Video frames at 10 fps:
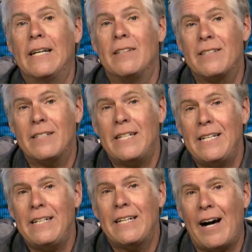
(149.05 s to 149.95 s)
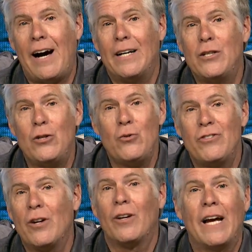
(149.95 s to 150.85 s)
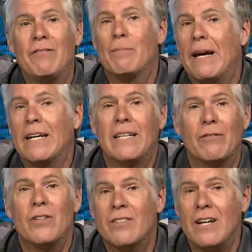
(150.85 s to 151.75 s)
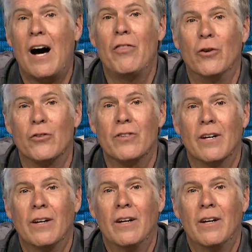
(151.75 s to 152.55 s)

in seeing God use their life to make a difference in others.